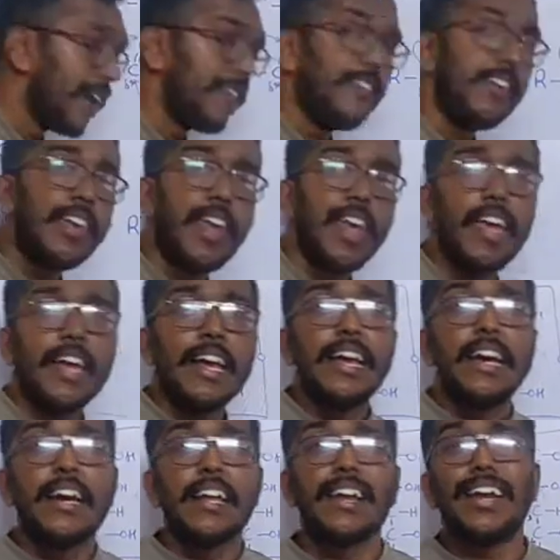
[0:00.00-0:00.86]
having a
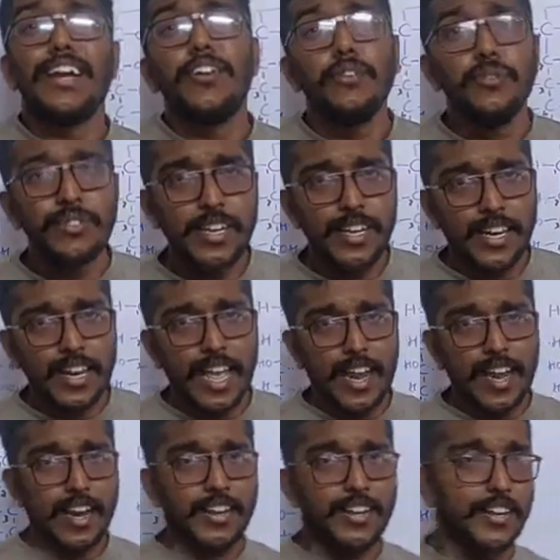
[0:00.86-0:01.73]
reducing
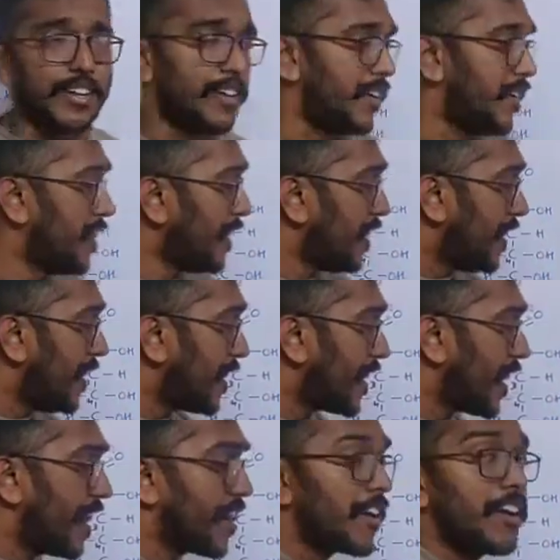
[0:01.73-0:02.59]
character.
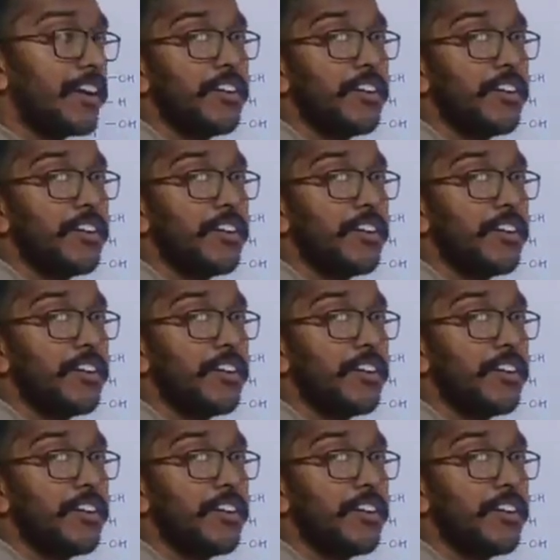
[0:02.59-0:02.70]
It can